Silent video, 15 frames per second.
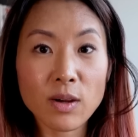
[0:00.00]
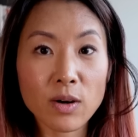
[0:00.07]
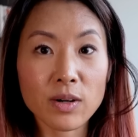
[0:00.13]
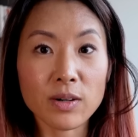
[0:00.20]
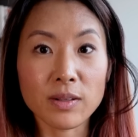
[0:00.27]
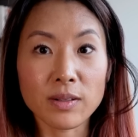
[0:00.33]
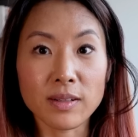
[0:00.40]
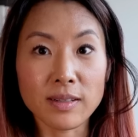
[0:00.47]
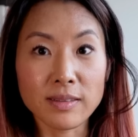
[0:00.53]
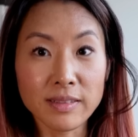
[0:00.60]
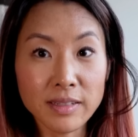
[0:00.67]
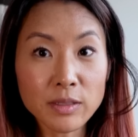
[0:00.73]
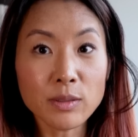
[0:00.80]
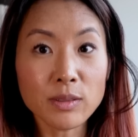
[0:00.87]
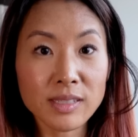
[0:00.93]
are
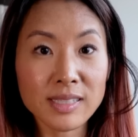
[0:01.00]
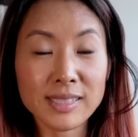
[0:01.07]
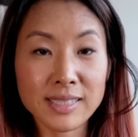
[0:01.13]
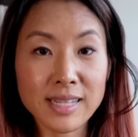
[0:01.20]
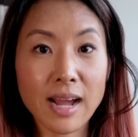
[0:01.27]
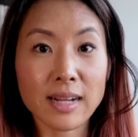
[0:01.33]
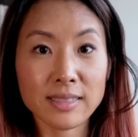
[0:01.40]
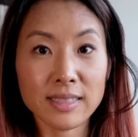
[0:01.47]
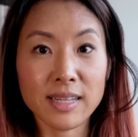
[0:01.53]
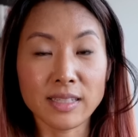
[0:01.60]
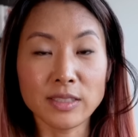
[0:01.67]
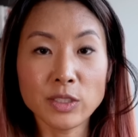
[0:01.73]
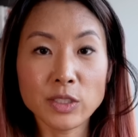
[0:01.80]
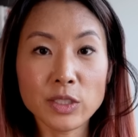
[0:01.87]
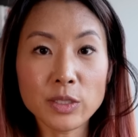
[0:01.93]
literally stacked
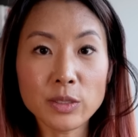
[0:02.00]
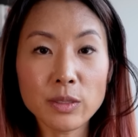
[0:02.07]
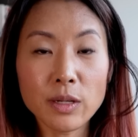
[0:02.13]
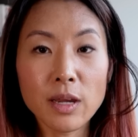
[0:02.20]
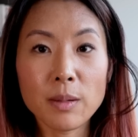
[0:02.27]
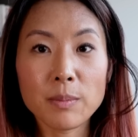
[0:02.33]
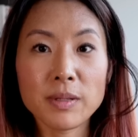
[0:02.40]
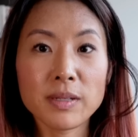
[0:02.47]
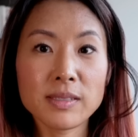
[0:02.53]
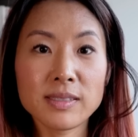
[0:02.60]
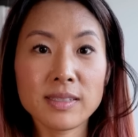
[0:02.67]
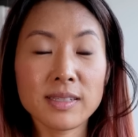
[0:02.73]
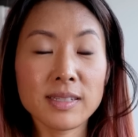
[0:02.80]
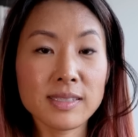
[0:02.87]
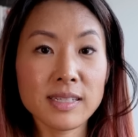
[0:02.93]
against you because
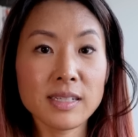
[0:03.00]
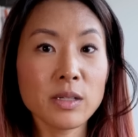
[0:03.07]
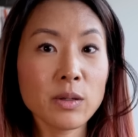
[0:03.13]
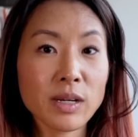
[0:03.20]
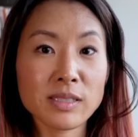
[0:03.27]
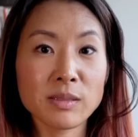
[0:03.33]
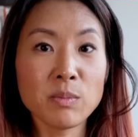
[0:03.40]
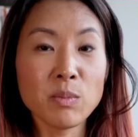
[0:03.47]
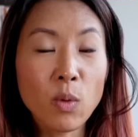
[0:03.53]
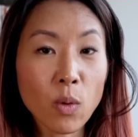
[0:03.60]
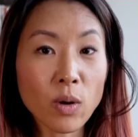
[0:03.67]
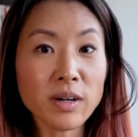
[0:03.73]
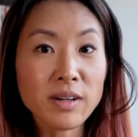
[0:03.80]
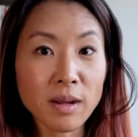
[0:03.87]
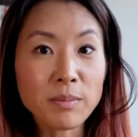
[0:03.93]
the casino has
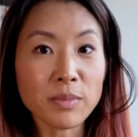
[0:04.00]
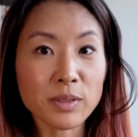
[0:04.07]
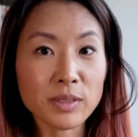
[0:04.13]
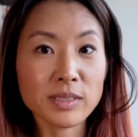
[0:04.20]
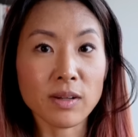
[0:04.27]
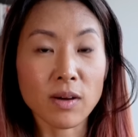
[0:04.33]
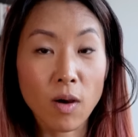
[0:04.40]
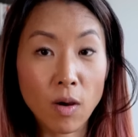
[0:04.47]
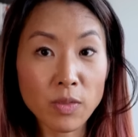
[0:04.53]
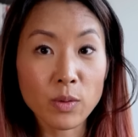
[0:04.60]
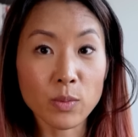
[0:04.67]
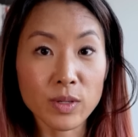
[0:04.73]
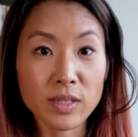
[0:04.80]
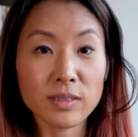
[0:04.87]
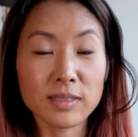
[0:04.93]
more numbers on the
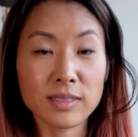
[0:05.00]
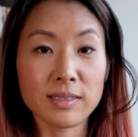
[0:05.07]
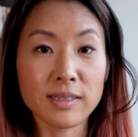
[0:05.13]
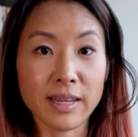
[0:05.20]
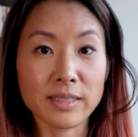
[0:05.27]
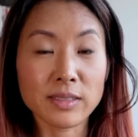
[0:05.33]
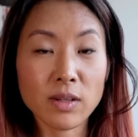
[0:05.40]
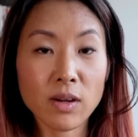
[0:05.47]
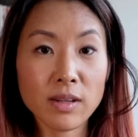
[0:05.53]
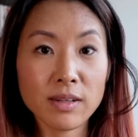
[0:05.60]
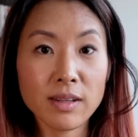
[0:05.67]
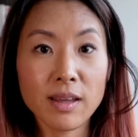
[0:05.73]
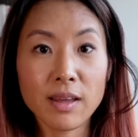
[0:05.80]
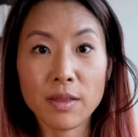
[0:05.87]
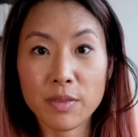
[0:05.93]
wheel to land
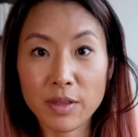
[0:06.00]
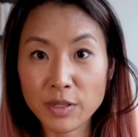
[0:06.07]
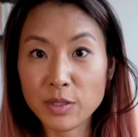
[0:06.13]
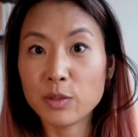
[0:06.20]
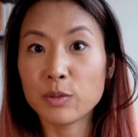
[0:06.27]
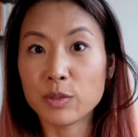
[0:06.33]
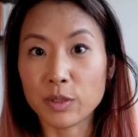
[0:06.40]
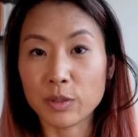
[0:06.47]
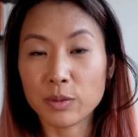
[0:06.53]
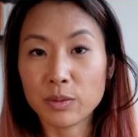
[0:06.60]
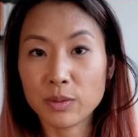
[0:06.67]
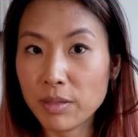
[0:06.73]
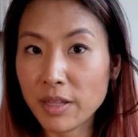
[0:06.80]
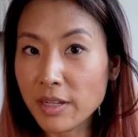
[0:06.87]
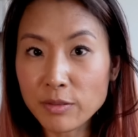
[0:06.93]
on than you do.
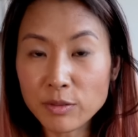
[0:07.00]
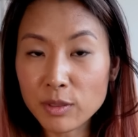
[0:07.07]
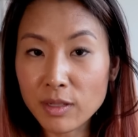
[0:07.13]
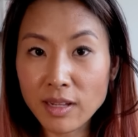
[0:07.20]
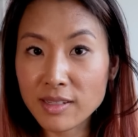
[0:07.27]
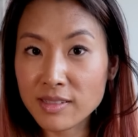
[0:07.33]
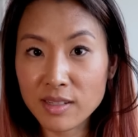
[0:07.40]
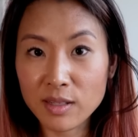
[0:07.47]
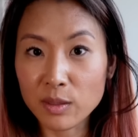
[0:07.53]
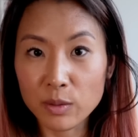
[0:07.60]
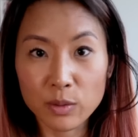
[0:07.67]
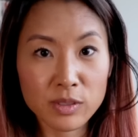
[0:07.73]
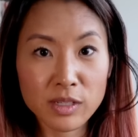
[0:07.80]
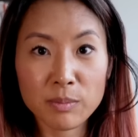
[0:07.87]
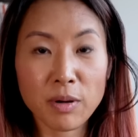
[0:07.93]
Playing roulette is a
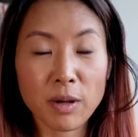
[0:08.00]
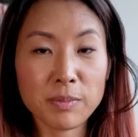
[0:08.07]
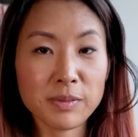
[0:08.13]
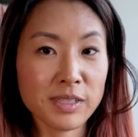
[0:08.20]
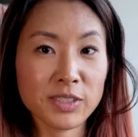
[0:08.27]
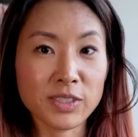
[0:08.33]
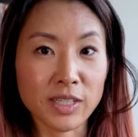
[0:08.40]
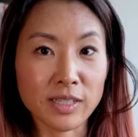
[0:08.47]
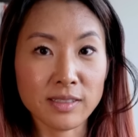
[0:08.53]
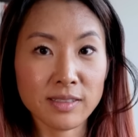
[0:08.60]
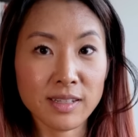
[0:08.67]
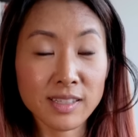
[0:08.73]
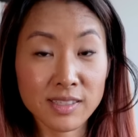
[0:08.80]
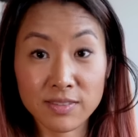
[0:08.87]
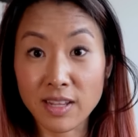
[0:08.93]
losing proposition.
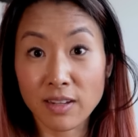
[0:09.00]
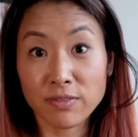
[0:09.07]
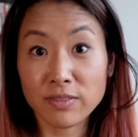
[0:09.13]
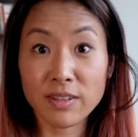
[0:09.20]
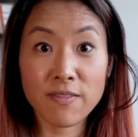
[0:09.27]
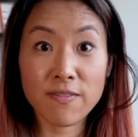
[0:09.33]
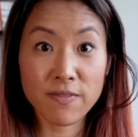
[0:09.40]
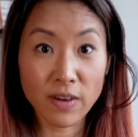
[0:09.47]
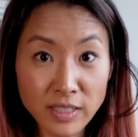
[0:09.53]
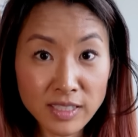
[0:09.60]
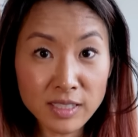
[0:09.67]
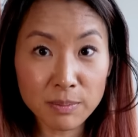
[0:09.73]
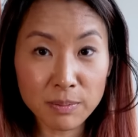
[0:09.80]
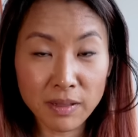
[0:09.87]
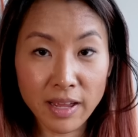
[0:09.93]
It's definitely fun
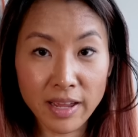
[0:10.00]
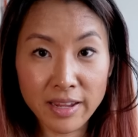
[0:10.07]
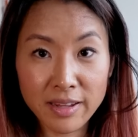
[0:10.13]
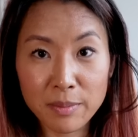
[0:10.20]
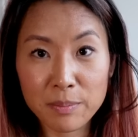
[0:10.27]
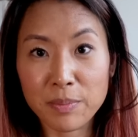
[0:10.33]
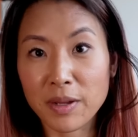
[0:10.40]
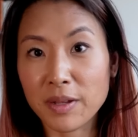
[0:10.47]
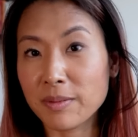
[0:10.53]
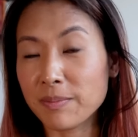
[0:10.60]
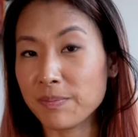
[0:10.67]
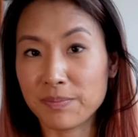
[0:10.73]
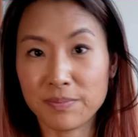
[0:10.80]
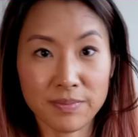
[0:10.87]
to play, but